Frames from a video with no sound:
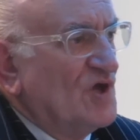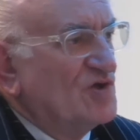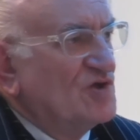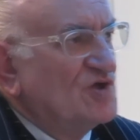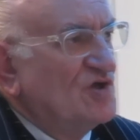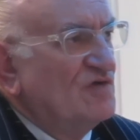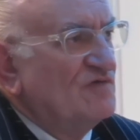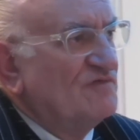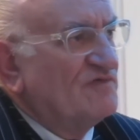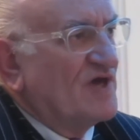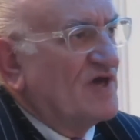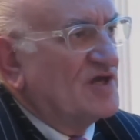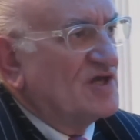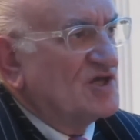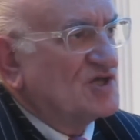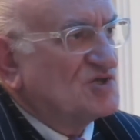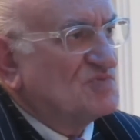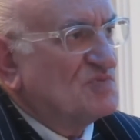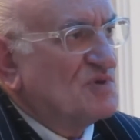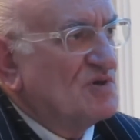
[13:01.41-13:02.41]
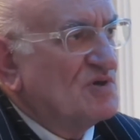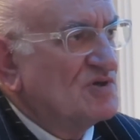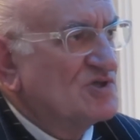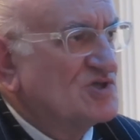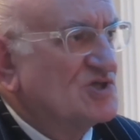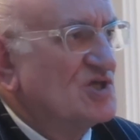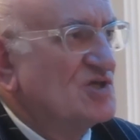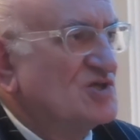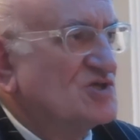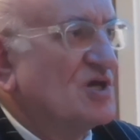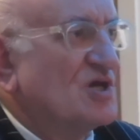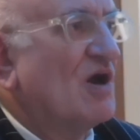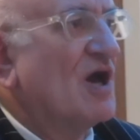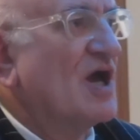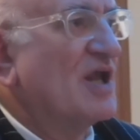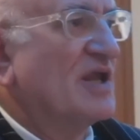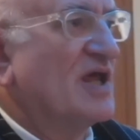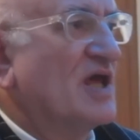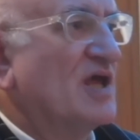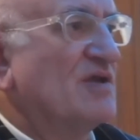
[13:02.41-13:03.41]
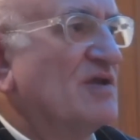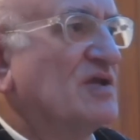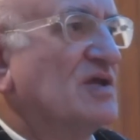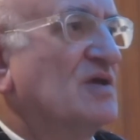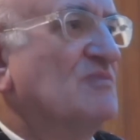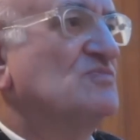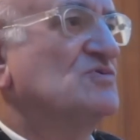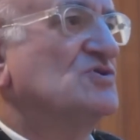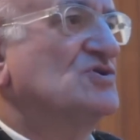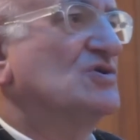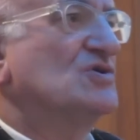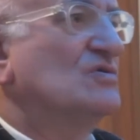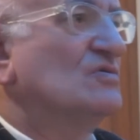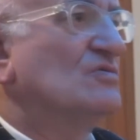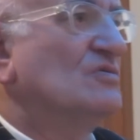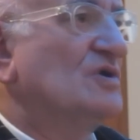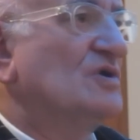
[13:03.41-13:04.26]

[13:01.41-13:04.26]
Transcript: And you've had experience in Thailand, haven't you?